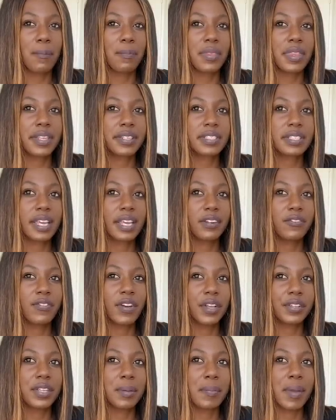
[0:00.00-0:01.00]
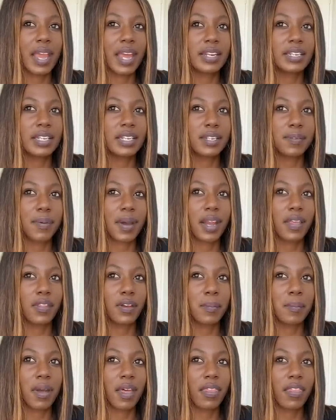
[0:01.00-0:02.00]
This kid felt abandoned by
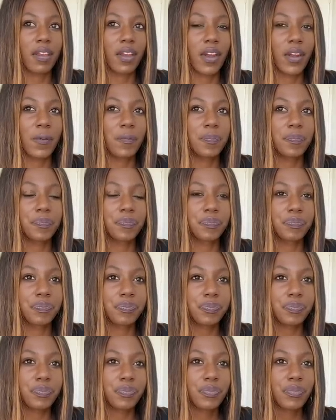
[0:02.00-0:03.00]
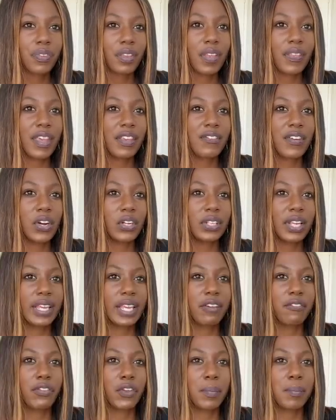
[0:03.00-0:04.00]
their mother. They felt like
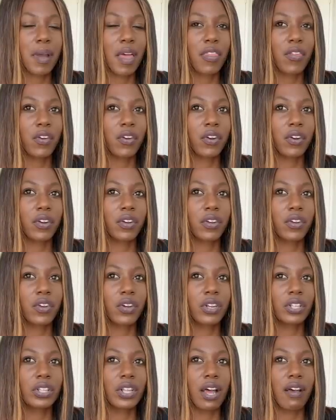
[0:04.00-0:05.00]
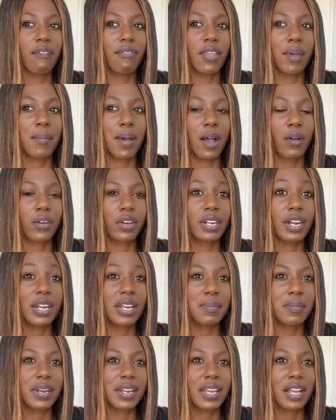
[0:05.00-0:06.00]
if their mother couldn't love them, how could
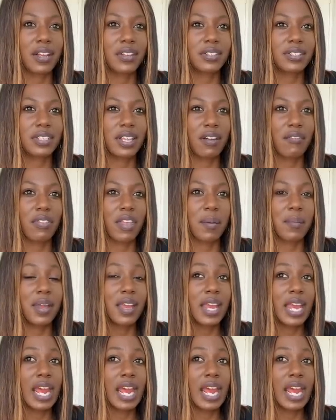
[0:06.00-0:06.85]
anybody else love them?